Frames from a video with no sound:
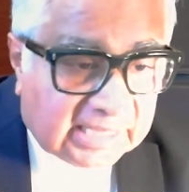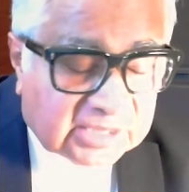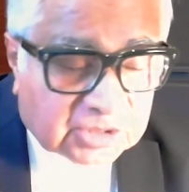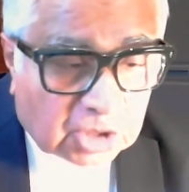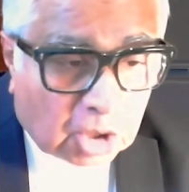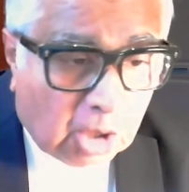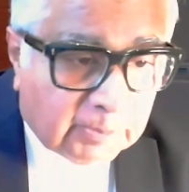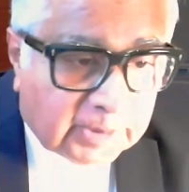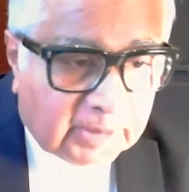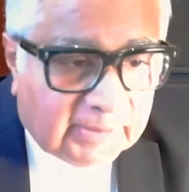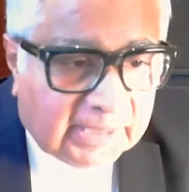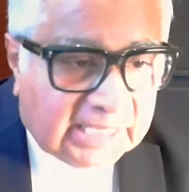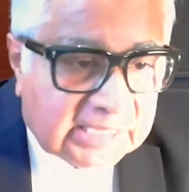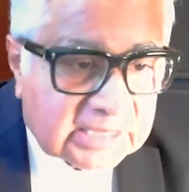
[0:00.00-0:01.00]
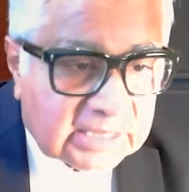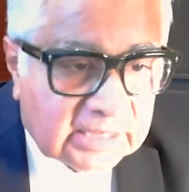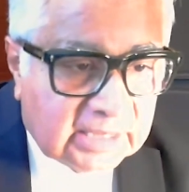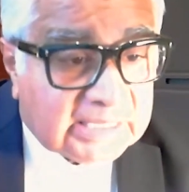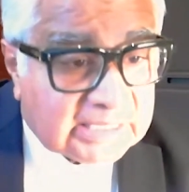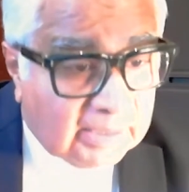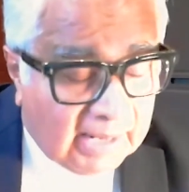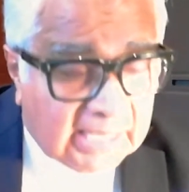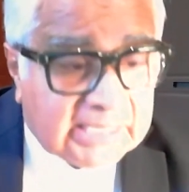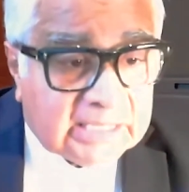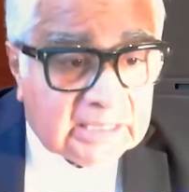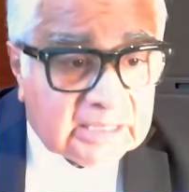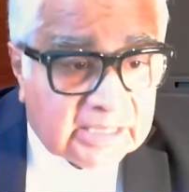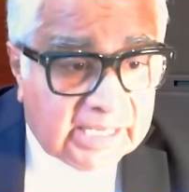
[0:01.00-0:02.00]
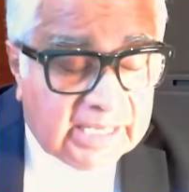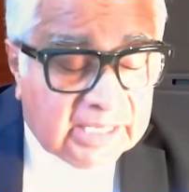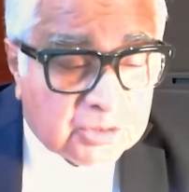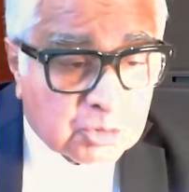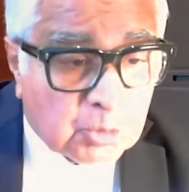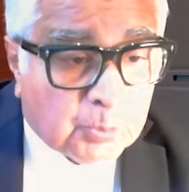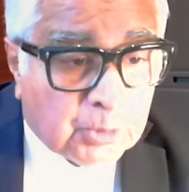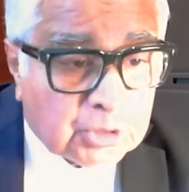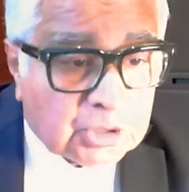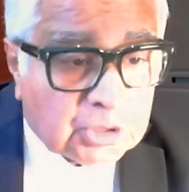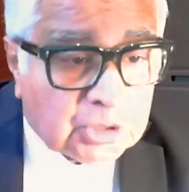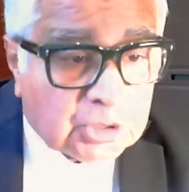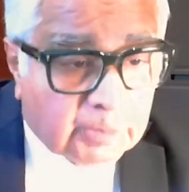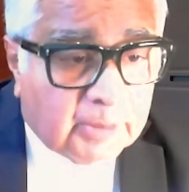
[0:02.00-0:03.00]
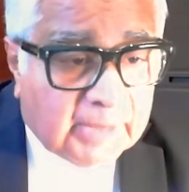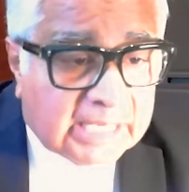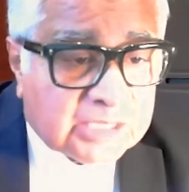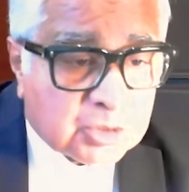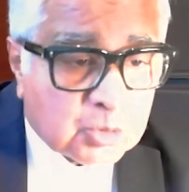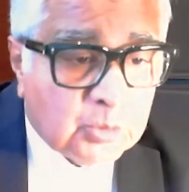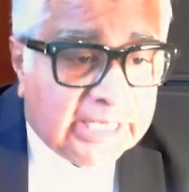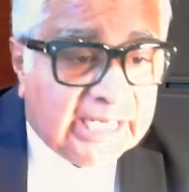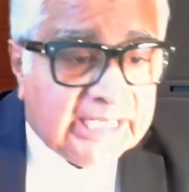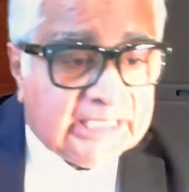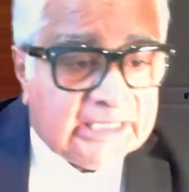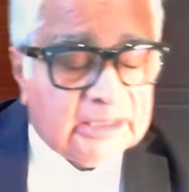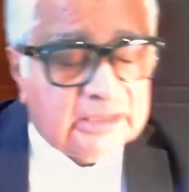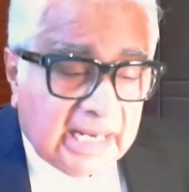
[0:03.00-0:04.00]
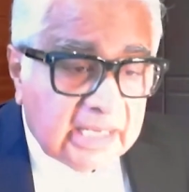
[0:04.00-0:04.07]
That's the compromise. But sub-article 3 is to put the compromise to an end.